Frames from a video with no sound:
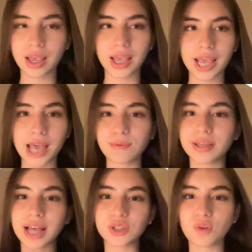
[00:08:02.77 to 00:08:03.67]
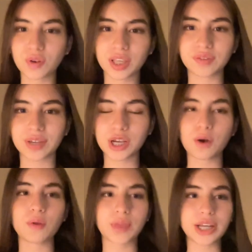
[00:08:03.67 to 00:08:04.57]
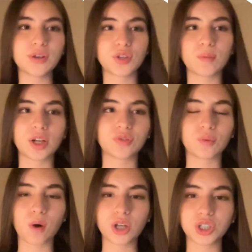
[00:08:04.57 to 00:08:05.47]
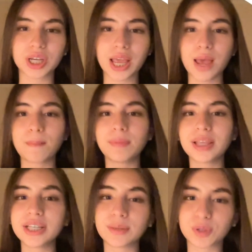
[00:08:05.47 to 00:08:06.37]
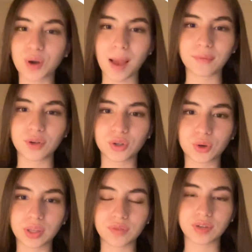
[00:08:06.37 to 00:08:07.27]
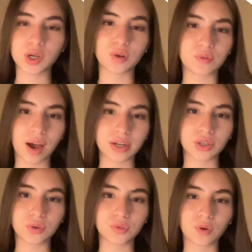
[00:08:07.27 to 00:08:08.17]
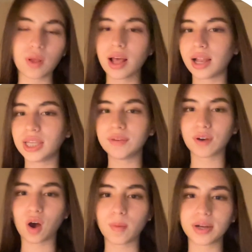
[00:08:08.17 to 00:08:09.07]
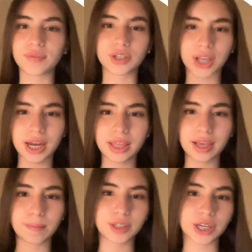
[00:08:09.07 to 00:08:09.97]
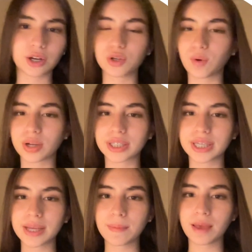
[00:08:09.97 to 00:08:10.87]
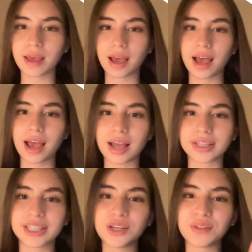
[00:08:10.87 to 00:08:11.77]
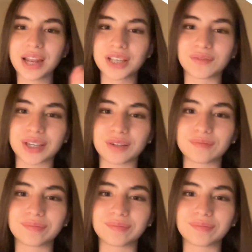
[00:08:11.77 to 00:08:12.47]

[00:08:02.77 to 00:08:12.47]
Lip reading: Anyway, that's all for this video. Thank you so much for watching. Please subscribe if you enjoyed this video and you found it useful. Leave a comment if there's anything in particular you want to see, and see you in the next video.